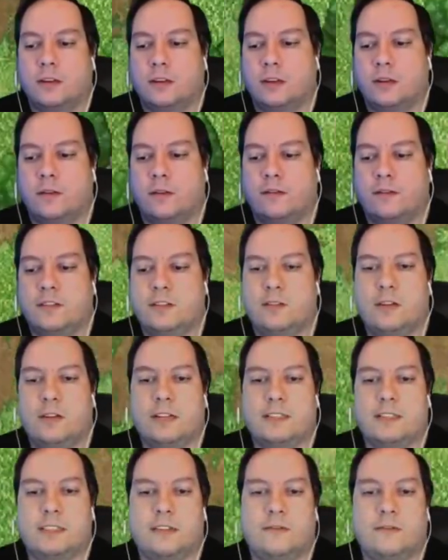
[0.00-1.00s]
We've still
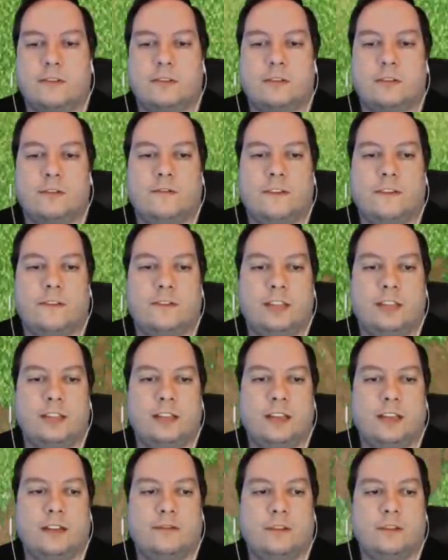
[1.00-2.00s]
got
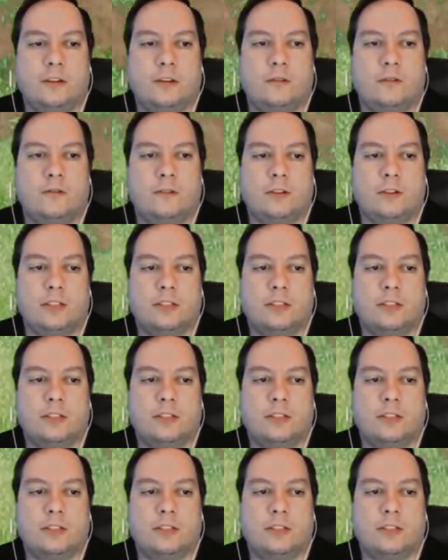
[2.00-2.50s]
715 left over.